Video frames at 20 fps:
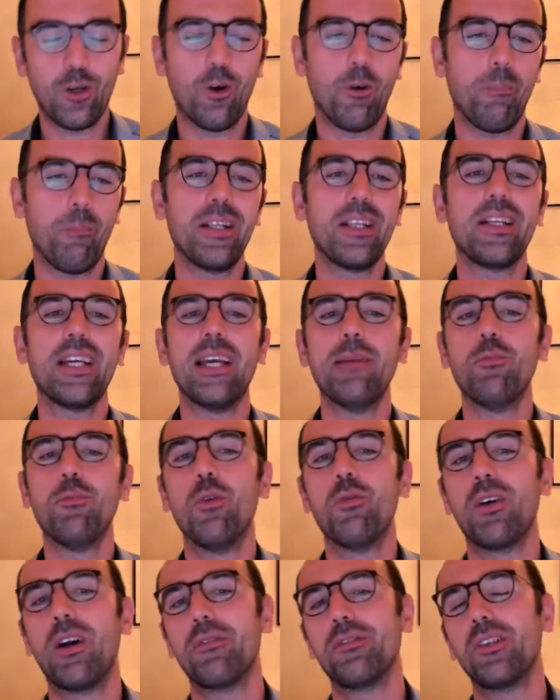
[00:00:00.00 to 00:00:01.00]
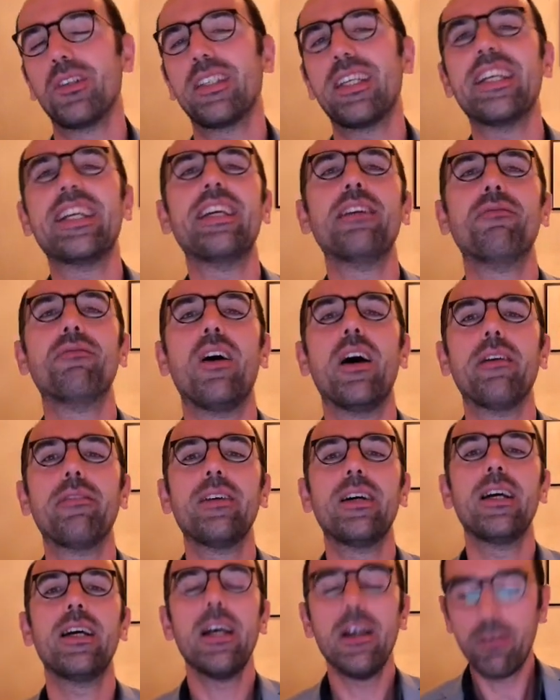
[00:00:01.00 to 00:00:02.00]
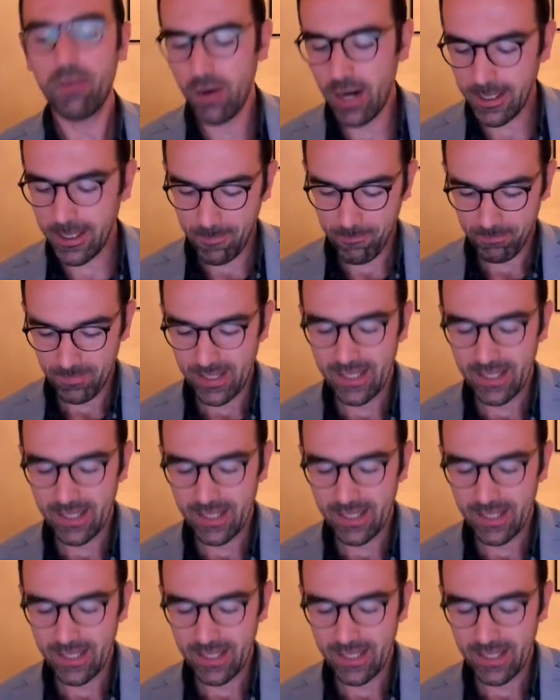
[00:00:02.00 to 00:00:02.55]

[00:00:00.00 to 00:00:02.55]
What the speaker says: completely game over after king e5, right?